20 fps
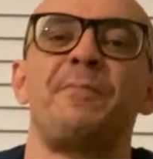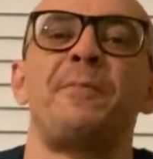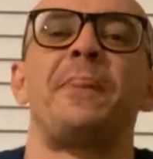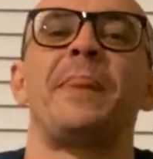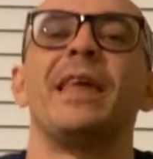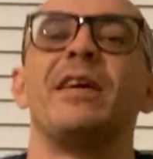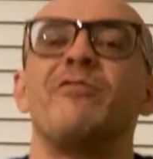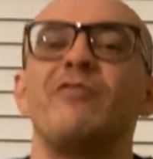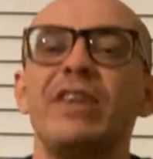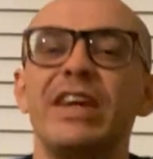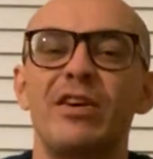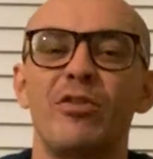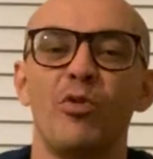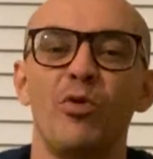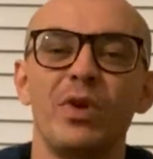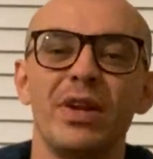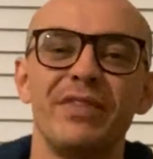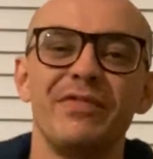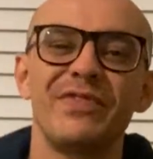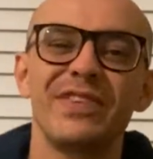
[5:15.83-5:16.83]
They
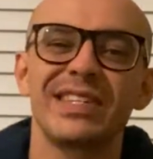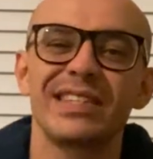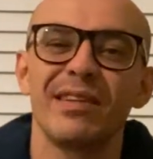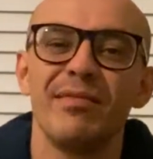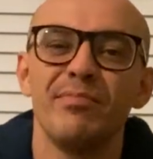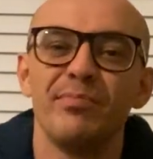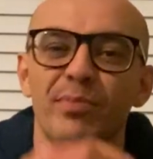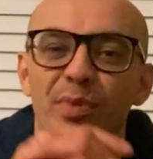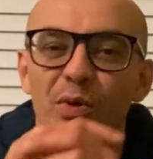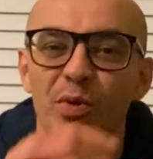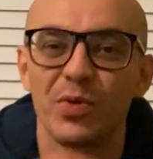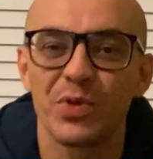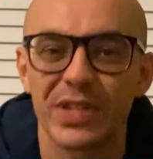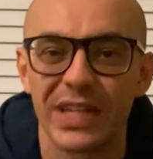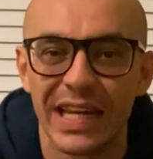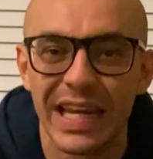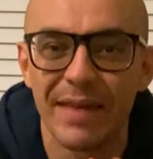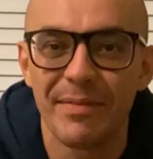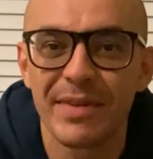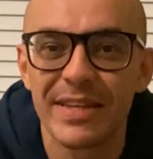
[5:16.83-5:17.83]
recalled him for some
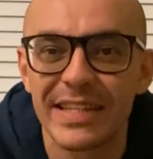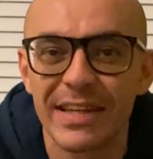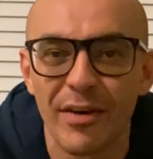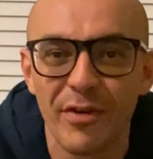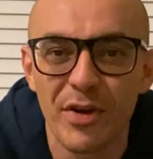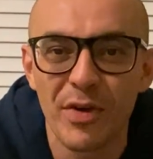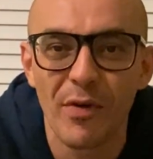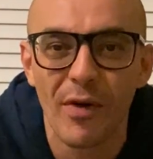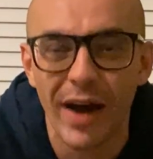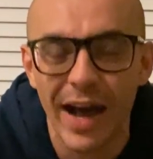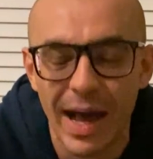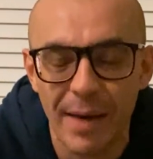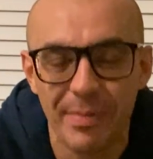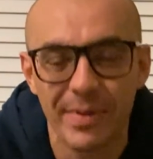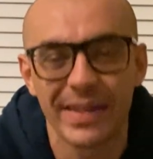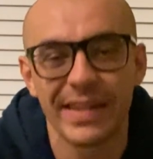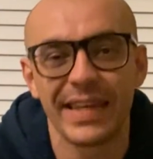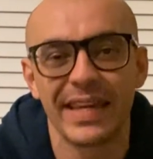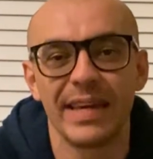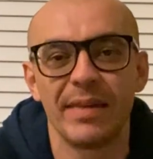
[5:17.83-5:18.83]
bullshit. Let me tell you what
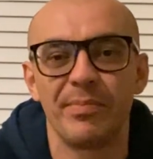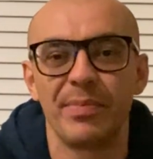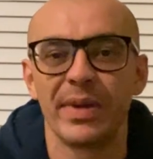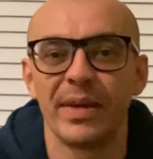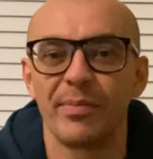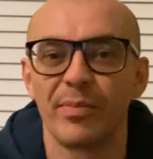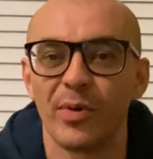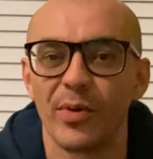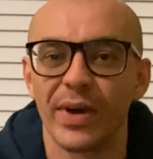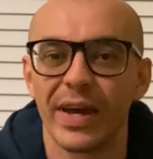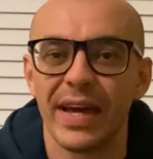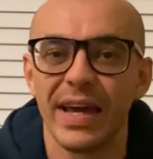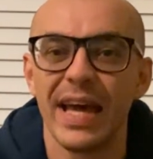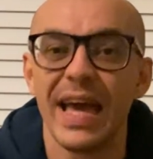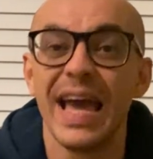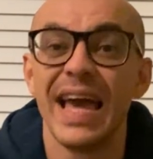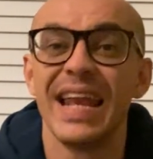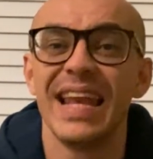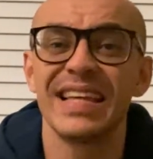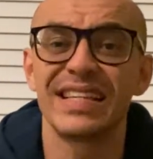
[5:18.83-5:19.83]
happened here, people, yeah?
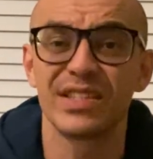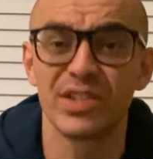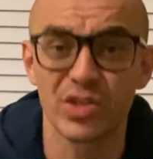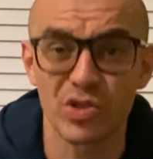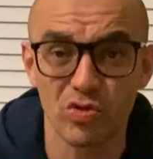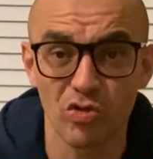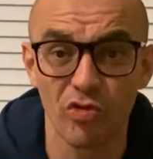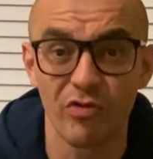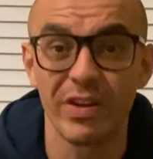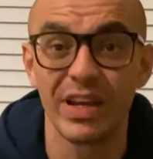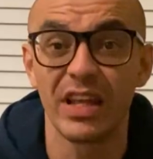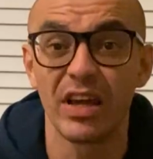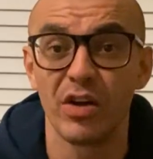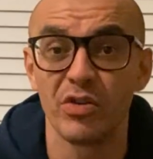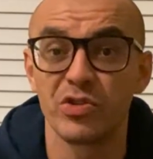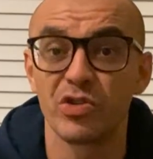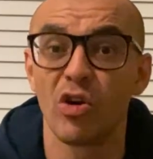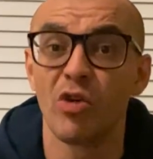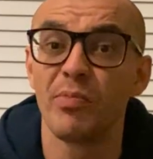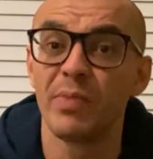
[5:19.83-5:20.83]
This is the story Leo
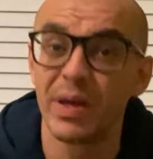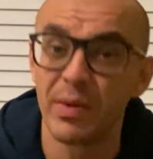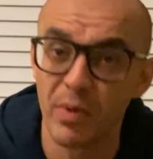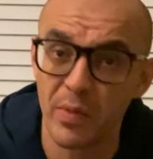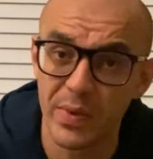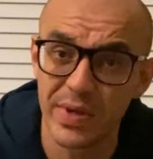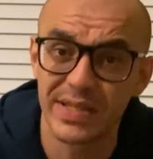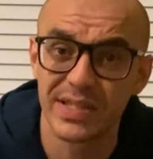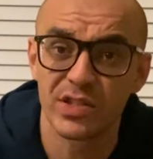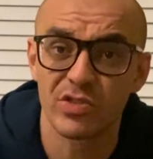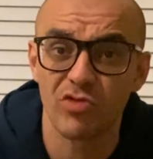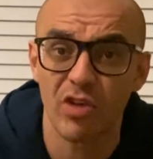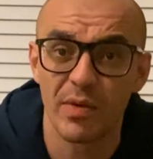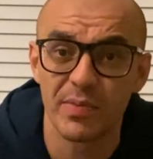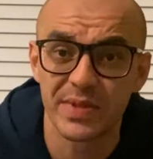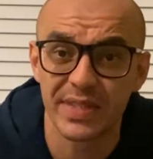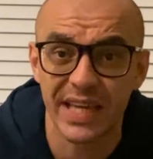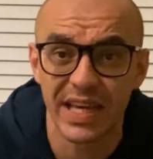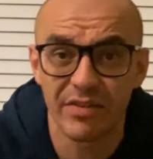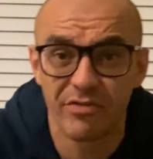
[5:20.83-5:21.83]
told me when we was in
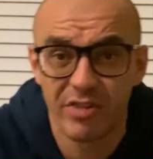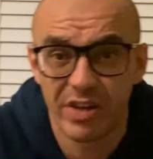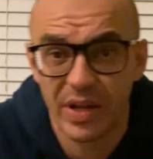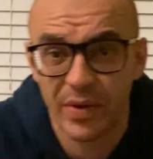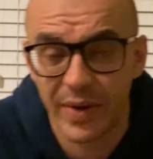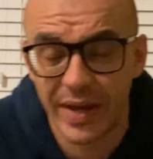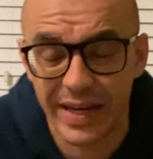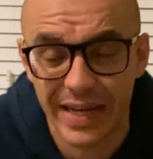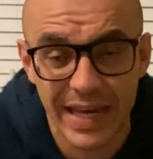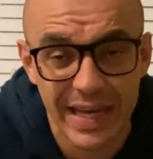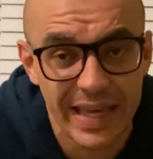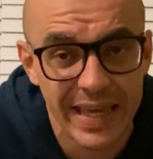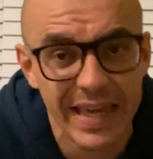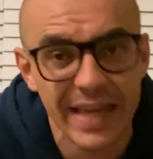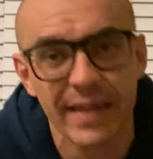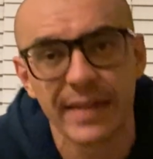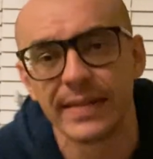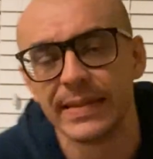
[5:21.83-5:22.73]
Scrubs together anyway now, yeah?